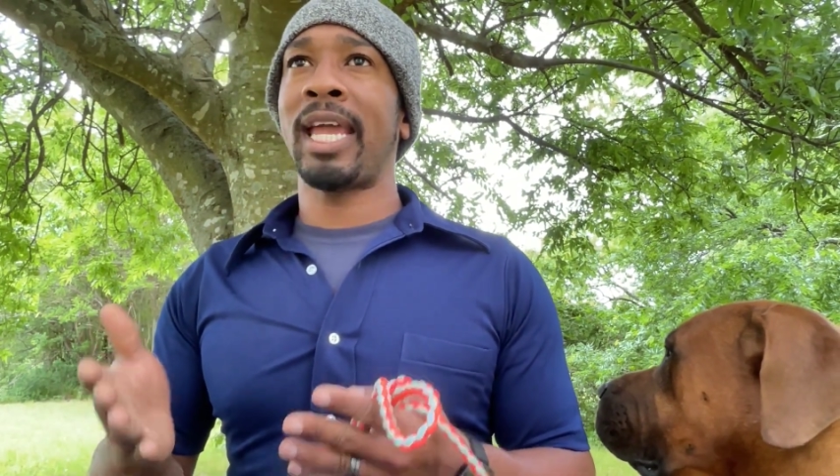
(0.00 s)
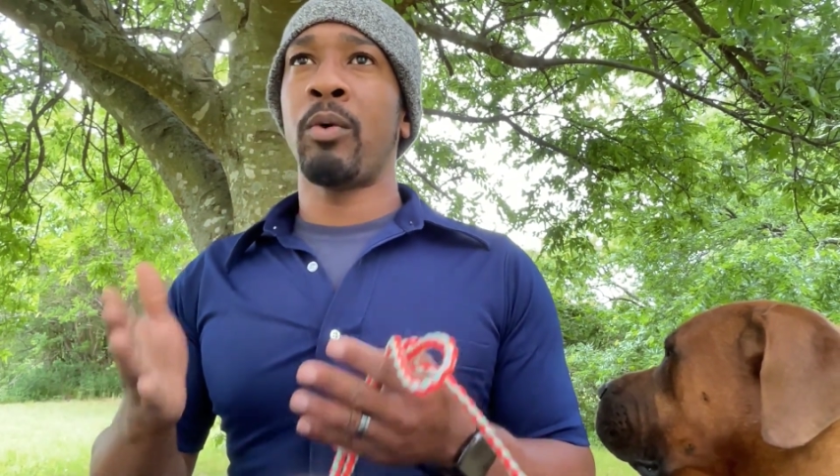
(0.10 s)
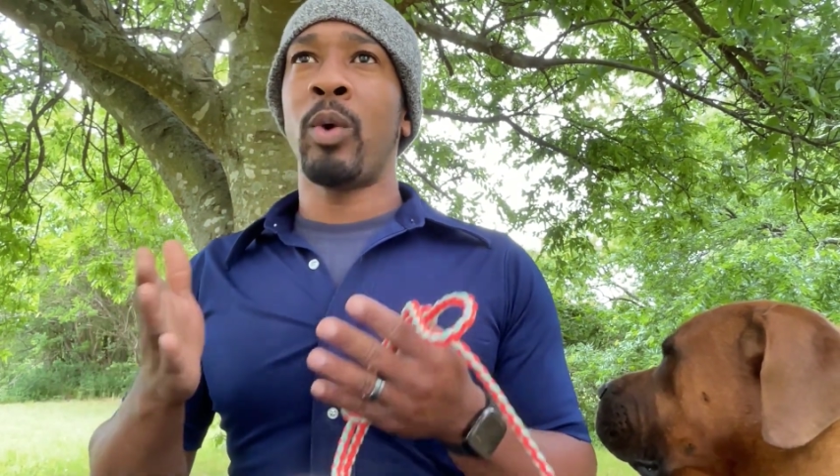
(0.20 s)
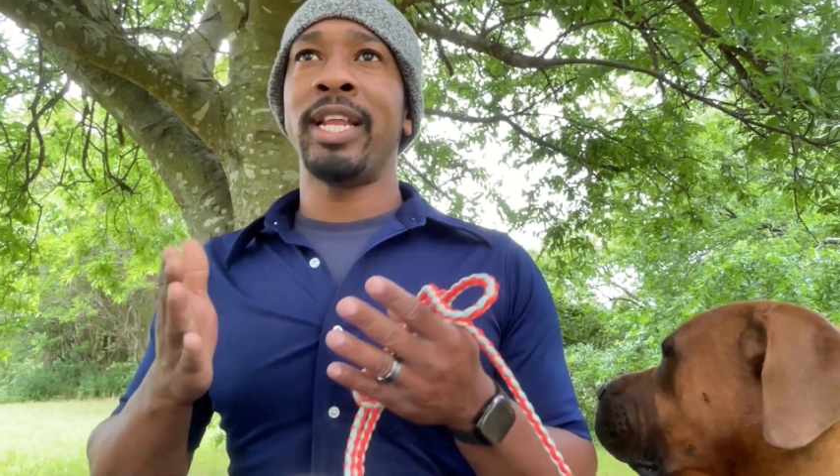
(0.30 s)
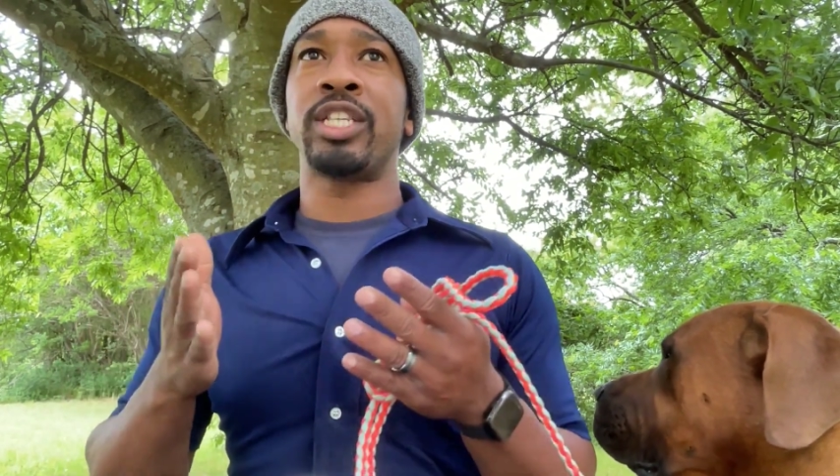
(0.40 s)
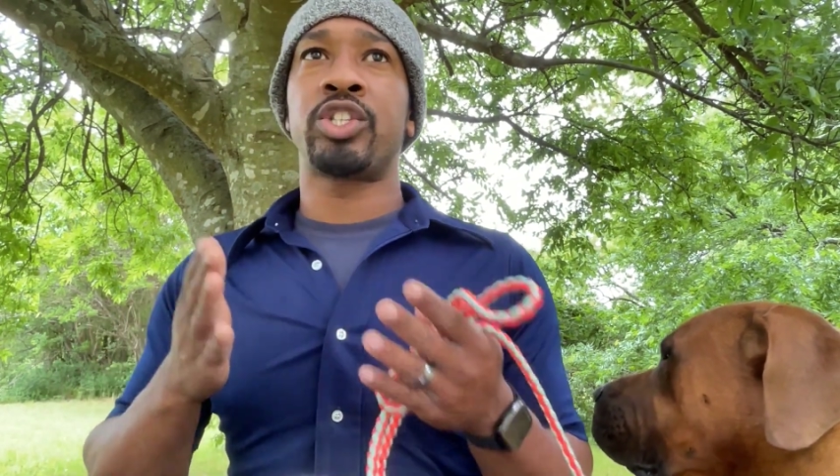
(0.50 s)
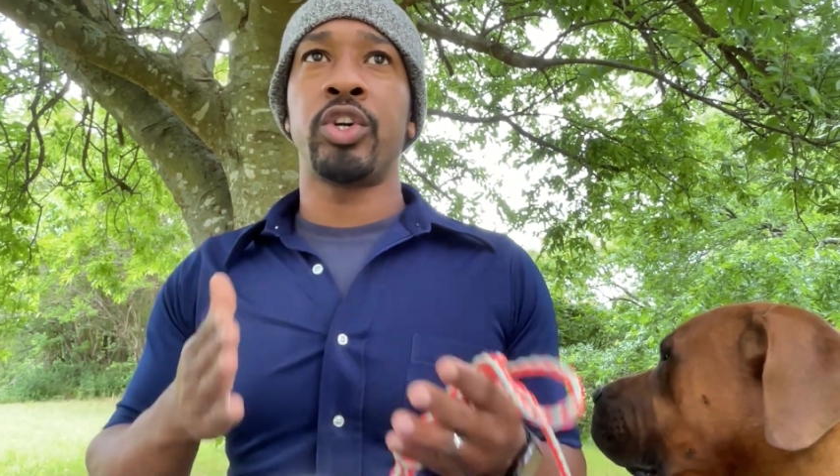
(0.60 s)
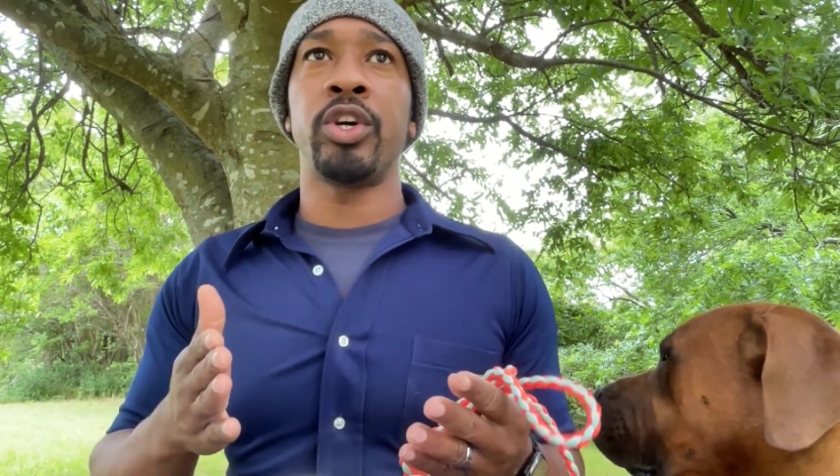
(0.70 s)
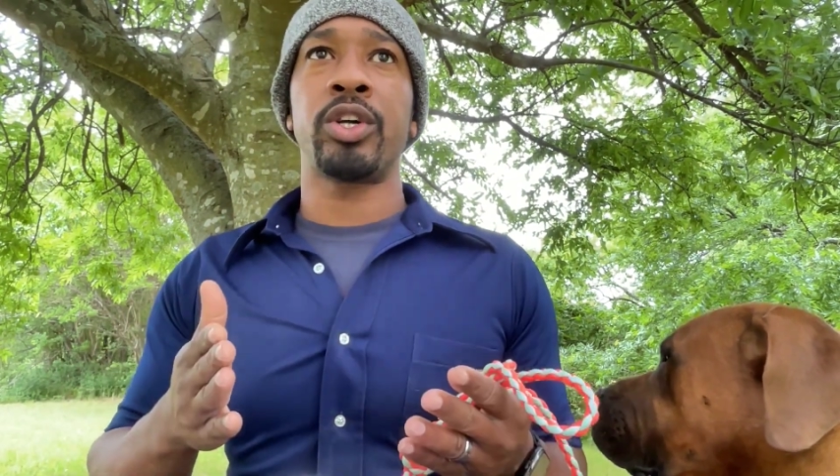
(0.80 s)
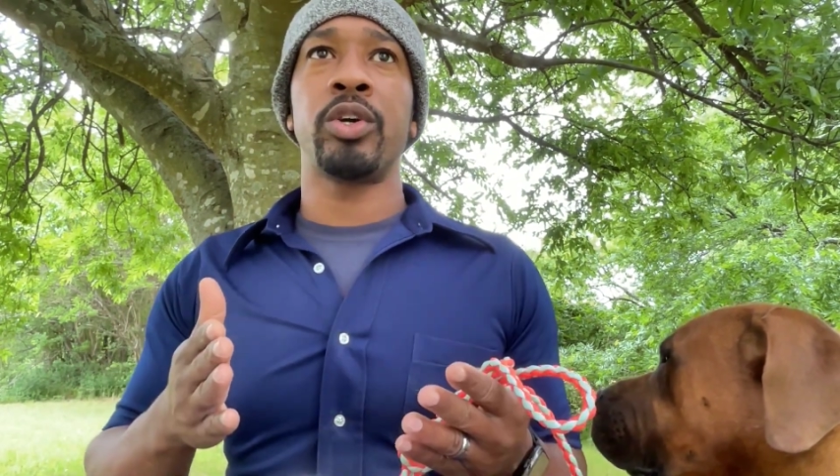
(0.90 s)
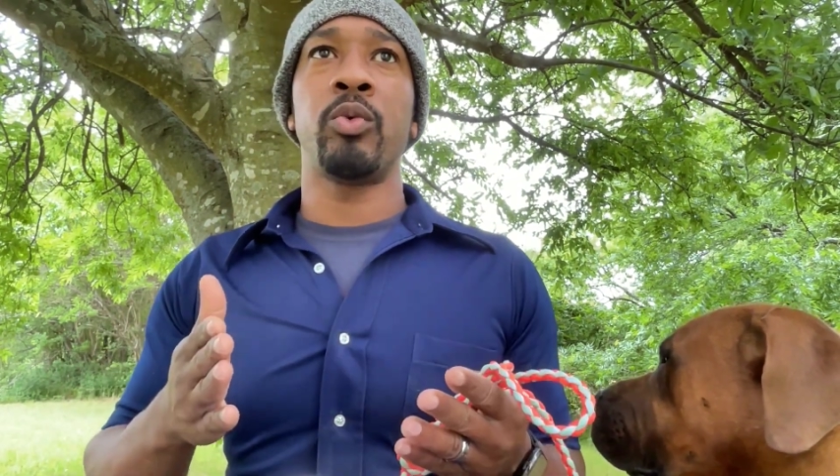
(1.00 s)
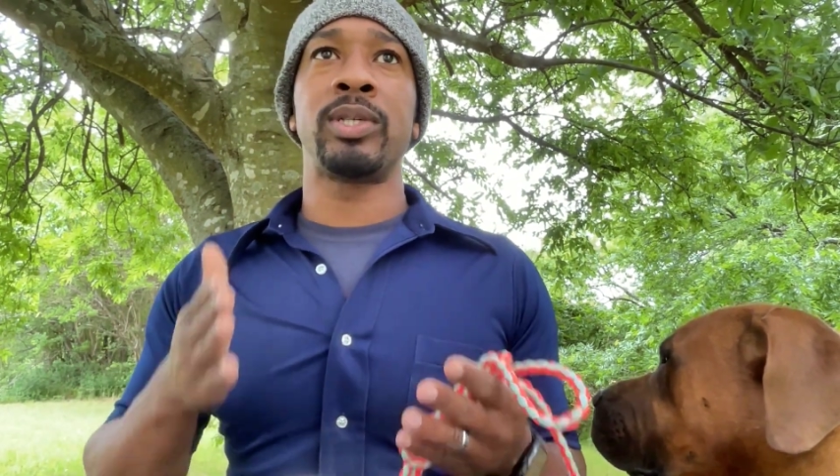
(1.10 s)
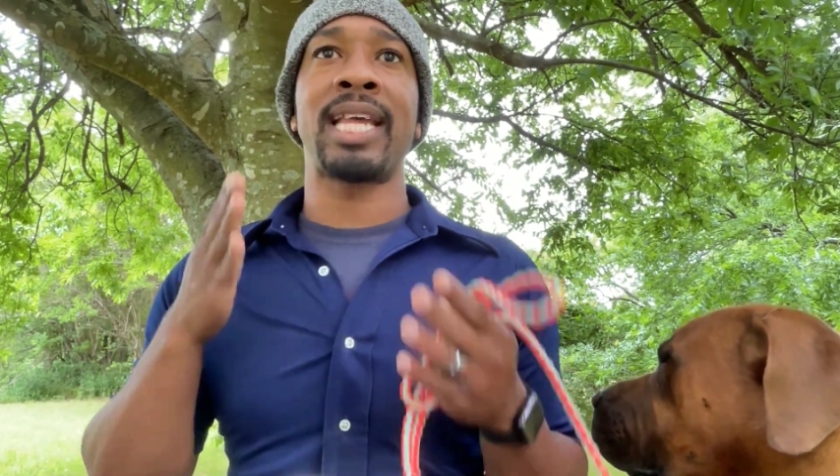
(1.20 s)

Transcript: what it took was